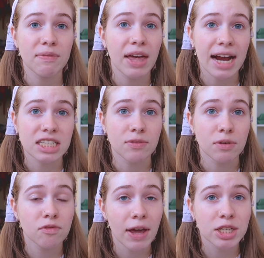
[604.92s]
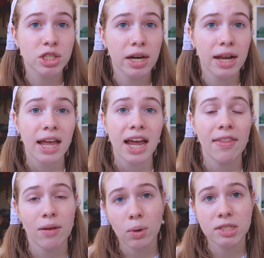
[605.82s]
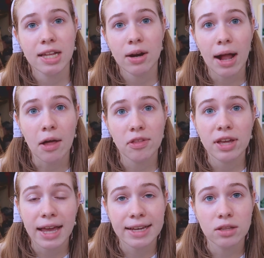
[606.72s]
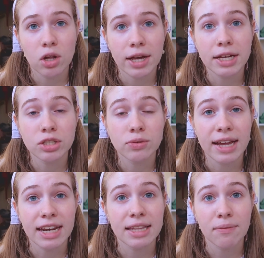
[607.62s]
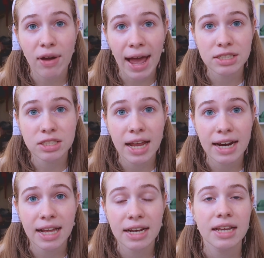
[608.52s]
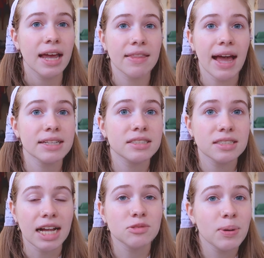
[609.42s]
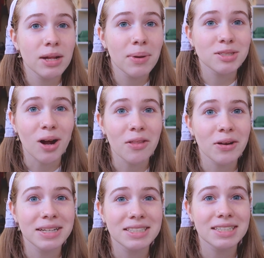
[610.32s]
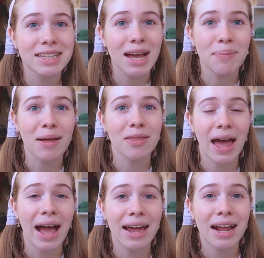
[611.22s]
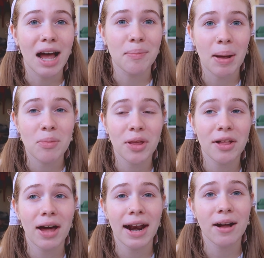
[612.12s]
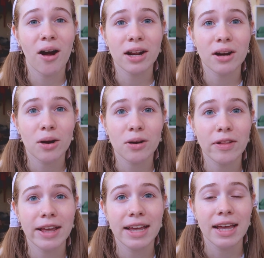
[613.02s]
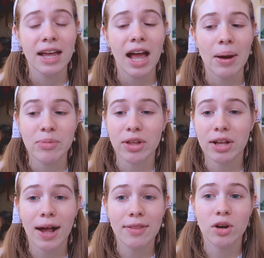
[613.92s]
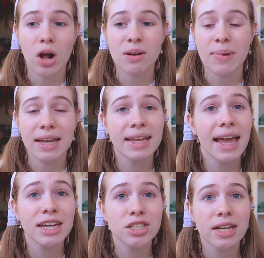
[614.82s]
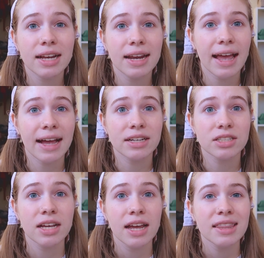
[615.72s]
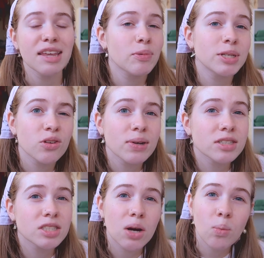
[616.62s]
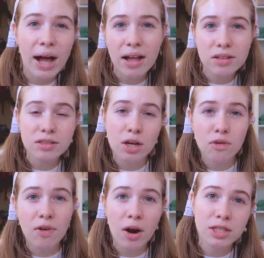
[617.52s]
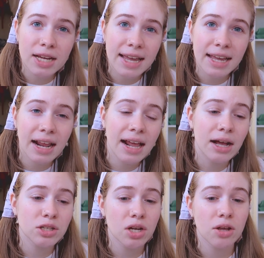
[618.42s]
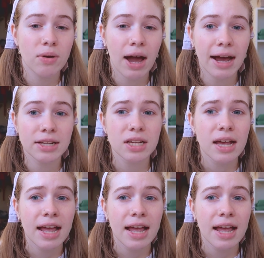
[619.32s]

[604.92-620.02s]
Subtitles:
of the active infection. And then once they are healthy, I can look into getting them vaccinated. And that's pretty much all there is to say about that. I'm really glad I caught it early. I'm really glad they're on medication and they've been doing so well so far taking it. I'll show you guys